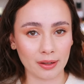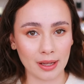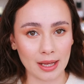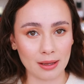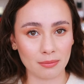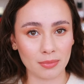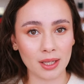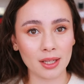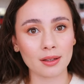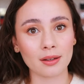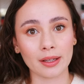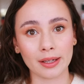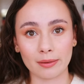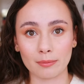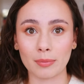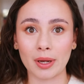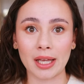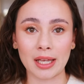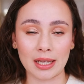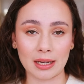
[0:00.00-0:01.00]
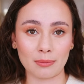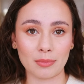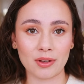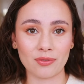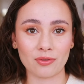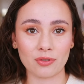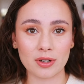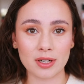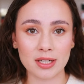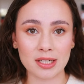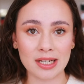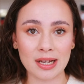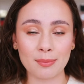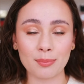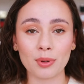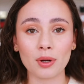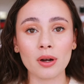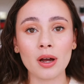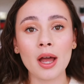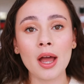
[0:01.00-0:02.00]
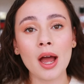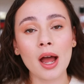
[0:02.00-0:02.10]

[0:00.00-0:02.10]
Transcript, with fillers: climate, like Miami for example,